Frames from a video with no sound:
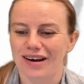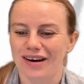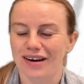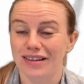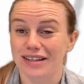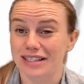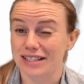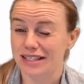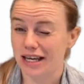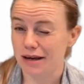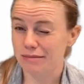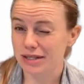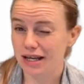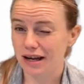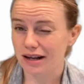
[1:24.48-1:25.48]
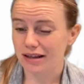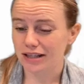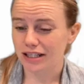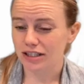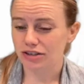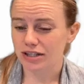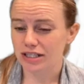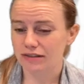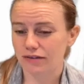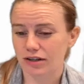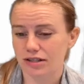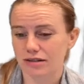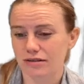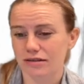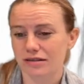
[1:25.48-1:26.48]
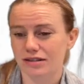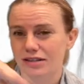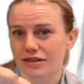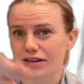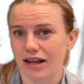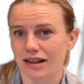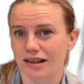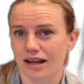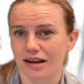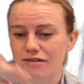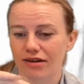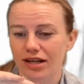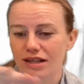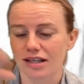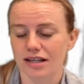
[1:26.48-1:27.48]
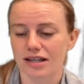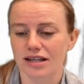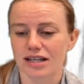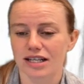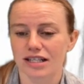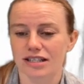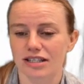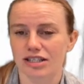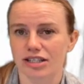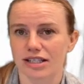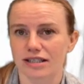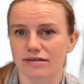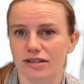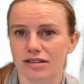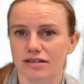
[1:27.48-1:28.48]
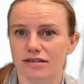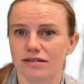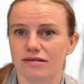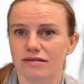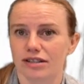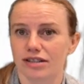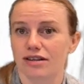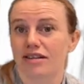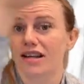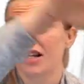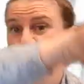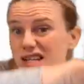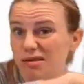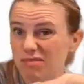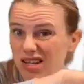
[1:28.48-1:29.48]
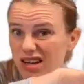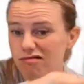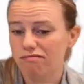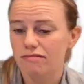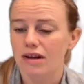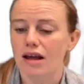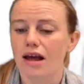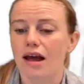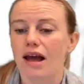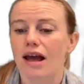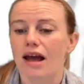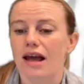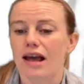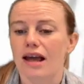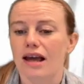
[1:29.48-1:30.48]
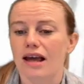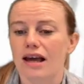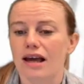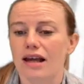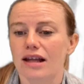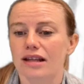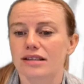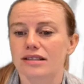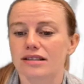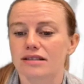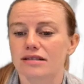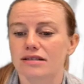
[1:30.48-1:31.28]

on the same side of that transversal. So that line right there is our transversal. They're on that same side. And,